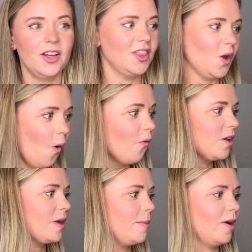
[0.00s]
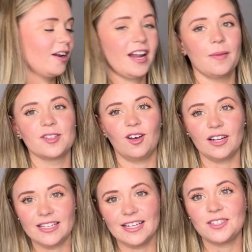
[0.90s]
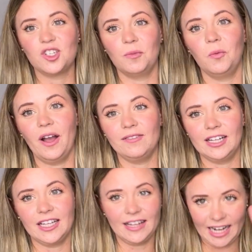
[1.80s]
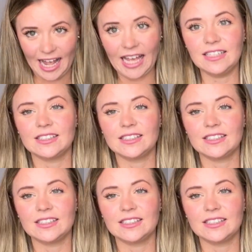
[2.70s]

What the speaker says: The only one I bought on Amazon is that stupid white violin that I hate.